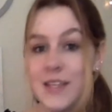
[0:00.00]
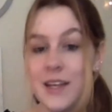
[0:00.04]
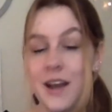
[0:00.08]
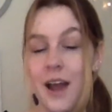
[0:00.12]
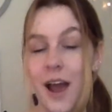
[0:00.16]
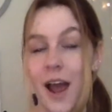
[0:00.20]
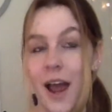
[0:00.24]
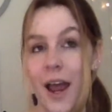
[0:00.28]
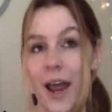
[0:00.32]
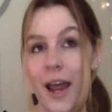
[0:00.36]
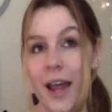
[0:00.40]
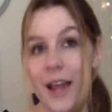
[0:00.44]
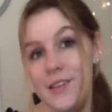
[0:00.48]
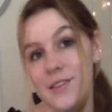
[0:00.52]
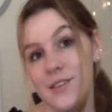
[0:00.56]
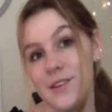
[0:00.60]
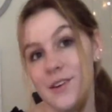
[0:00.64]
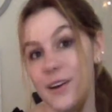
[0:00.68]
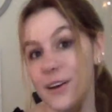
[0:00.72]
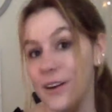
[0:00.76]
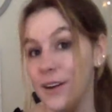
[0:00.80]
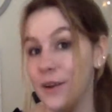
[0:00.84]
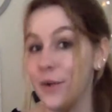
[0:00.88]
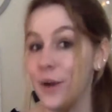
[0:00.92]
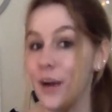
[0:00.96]
and I
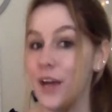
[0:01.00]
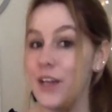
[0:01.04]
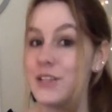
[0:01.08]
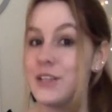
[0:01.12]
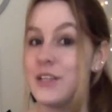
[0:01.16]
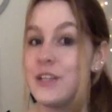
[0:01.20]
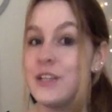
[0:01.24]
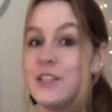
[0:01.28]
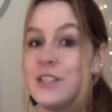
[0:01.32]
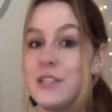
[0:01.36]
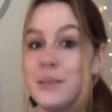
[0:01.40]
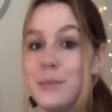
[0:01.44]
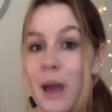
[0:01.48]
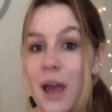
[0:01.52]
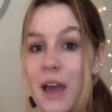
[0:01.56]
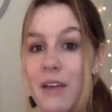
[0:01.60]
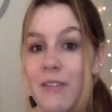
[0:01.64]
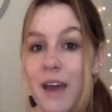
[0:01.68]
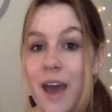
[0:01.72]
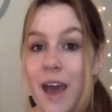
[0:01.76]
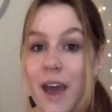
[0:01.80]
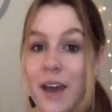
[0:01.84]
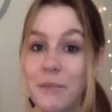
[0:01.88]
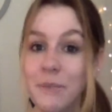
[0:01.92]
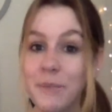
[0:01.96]
answered any questions you may have
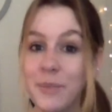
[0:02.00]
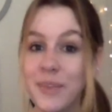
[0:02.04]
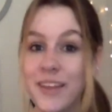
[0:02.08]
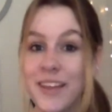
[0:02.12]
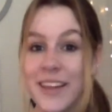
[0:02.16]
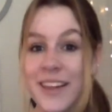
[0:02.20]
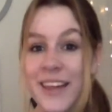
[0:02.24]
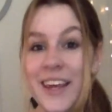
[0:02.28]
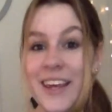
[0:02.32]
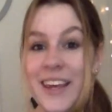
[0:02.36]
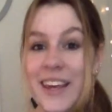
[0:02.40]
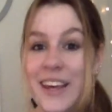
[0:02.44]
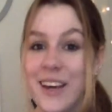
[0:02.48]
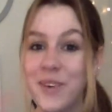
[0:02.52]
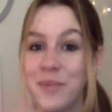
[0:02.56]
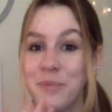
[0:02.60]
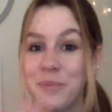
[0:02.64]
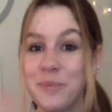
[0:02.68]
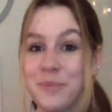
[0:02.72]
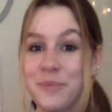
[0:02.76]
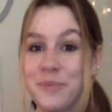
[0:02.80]
had. Thank you.